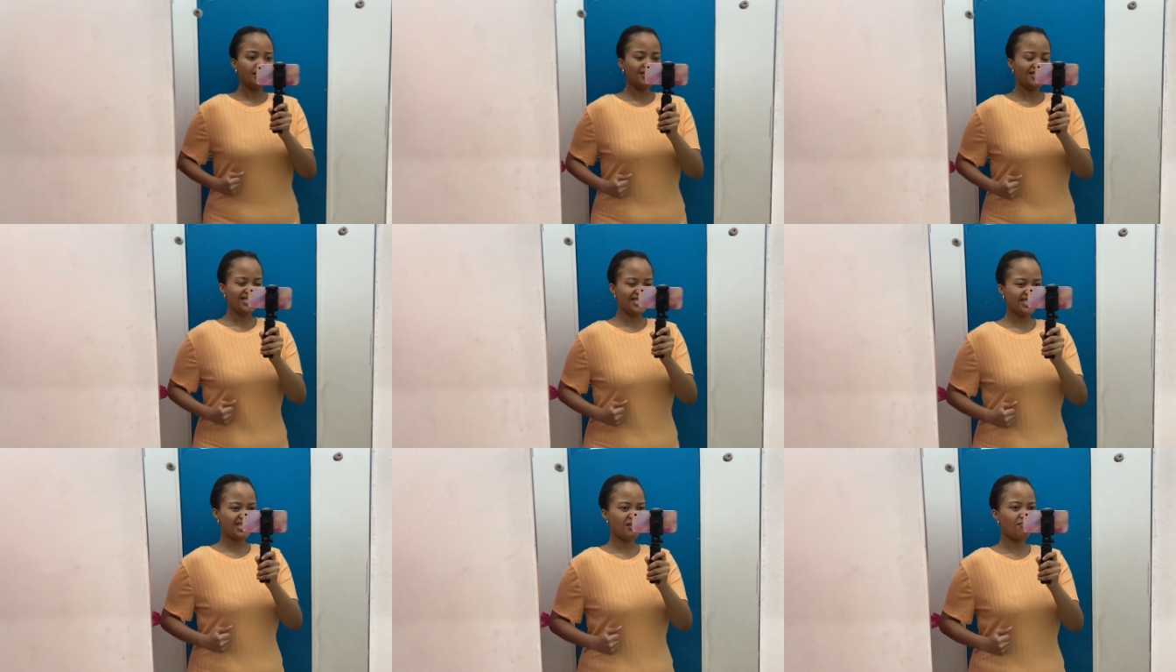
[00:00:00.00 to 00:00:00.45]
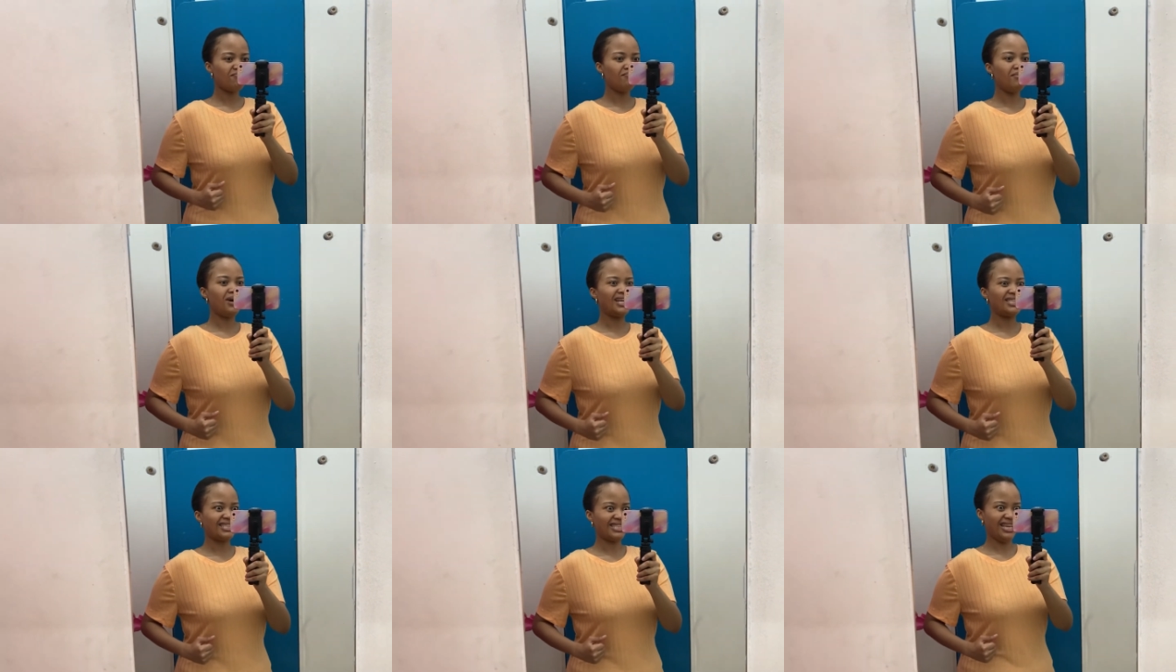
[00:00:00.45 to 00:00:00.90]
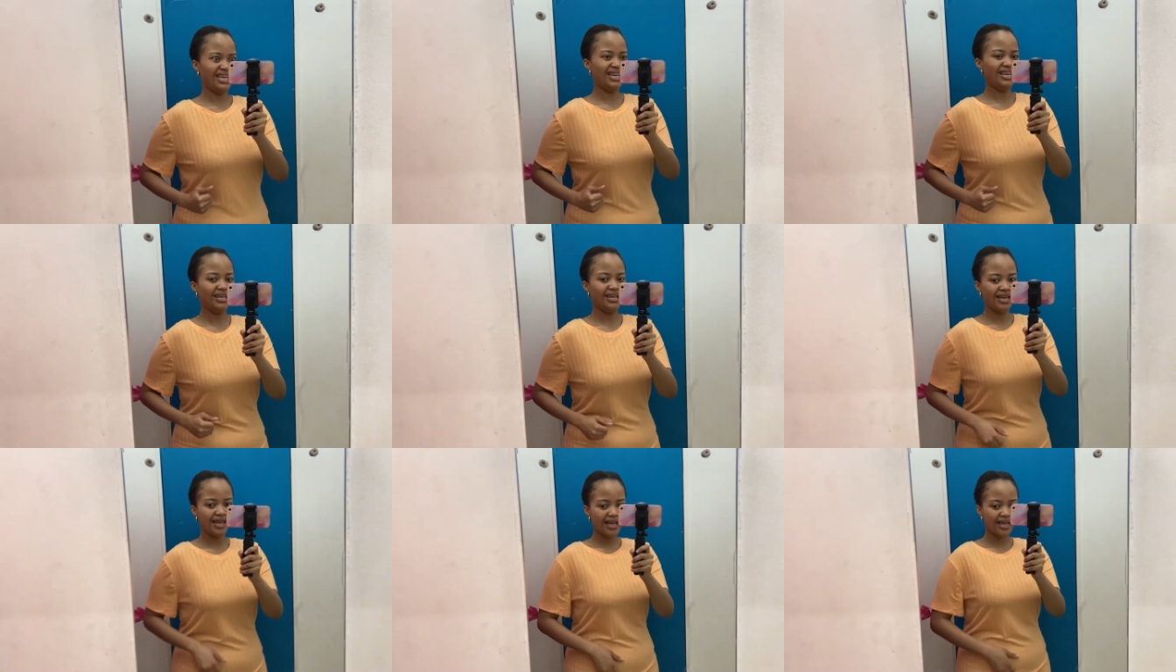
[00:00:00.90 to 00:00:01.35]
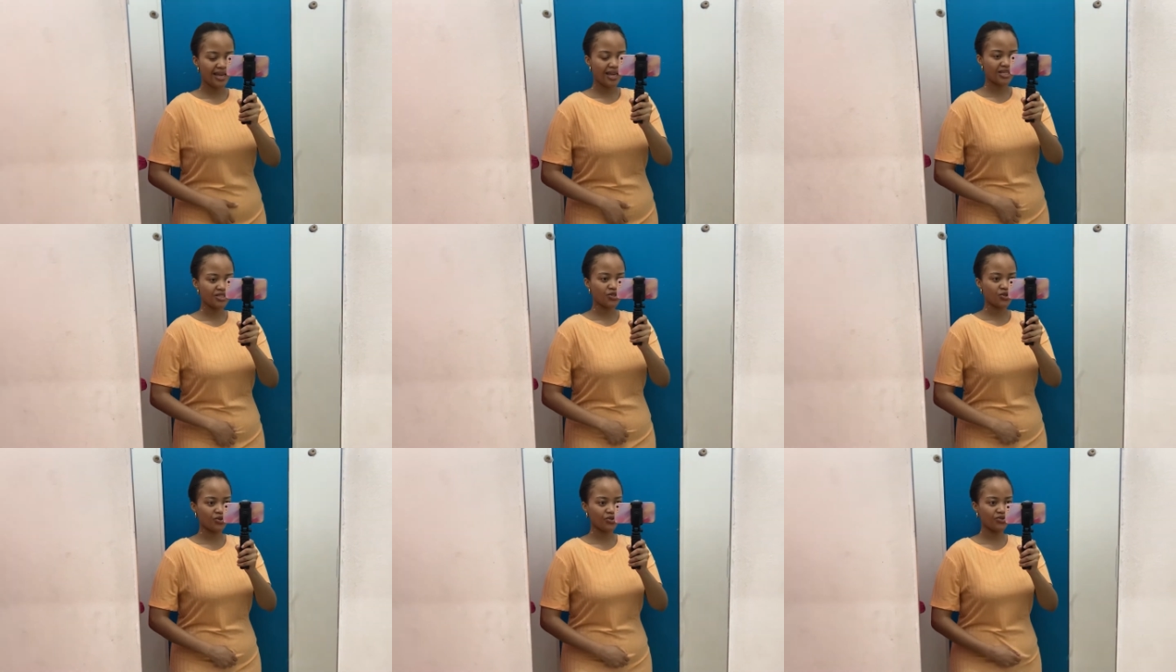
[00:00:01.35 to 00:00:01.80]
it's a and I
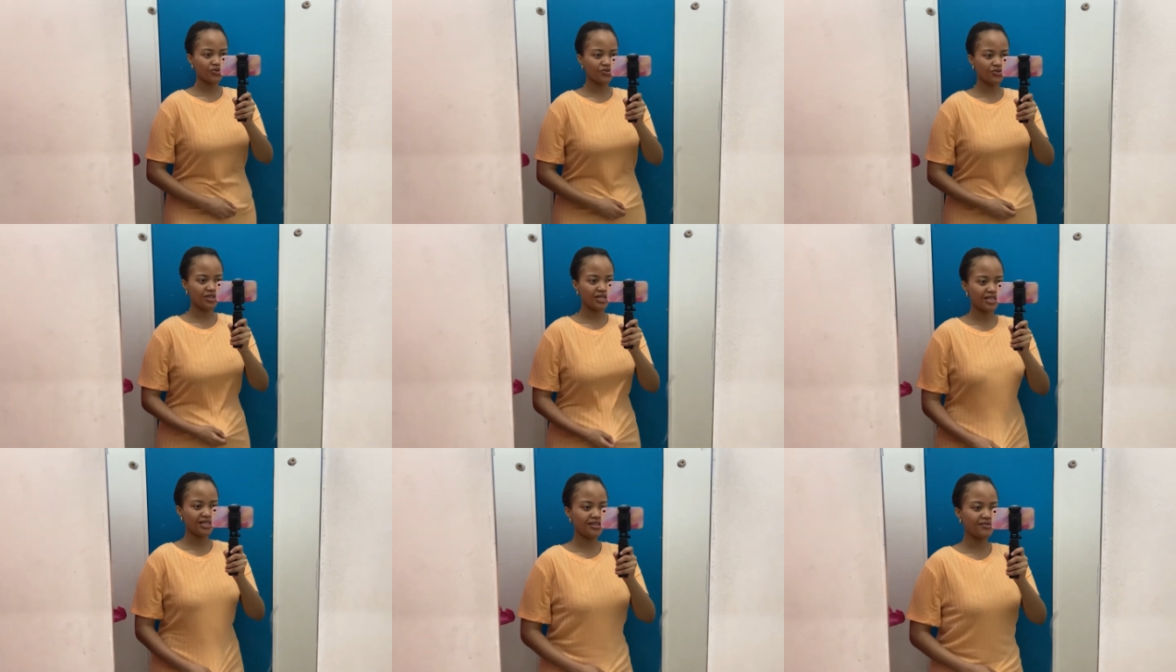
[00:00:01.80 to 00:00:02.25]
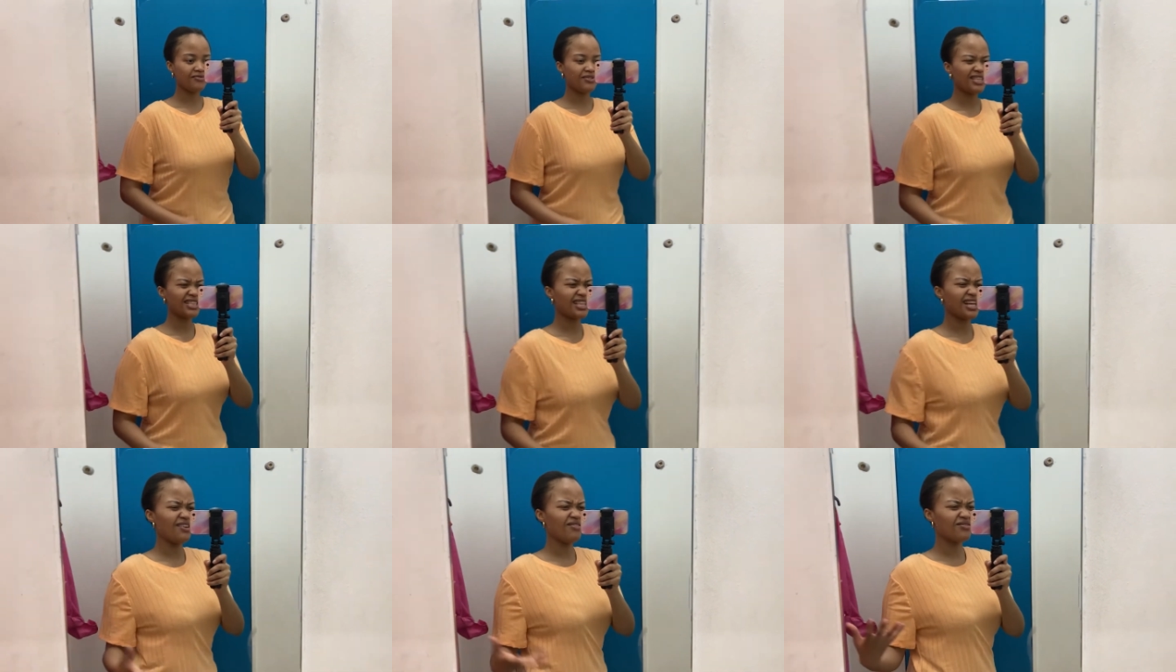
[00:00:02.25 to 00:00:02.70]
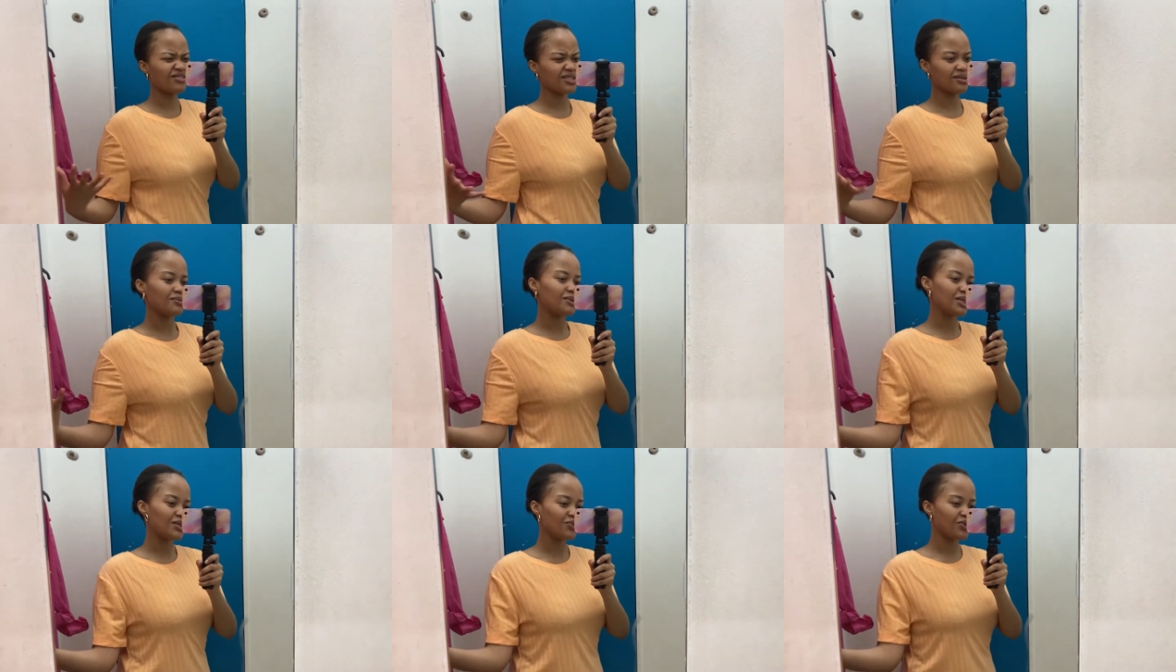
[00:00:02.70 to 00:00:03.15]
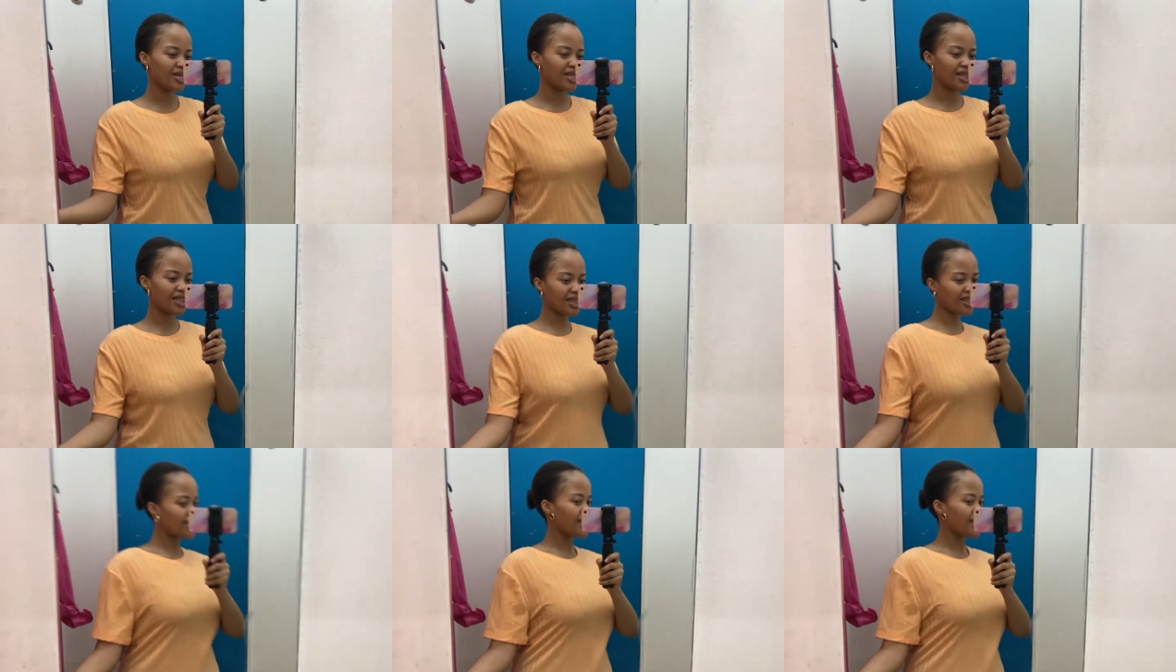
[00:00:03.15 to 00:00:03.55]
don't really feel comfortable with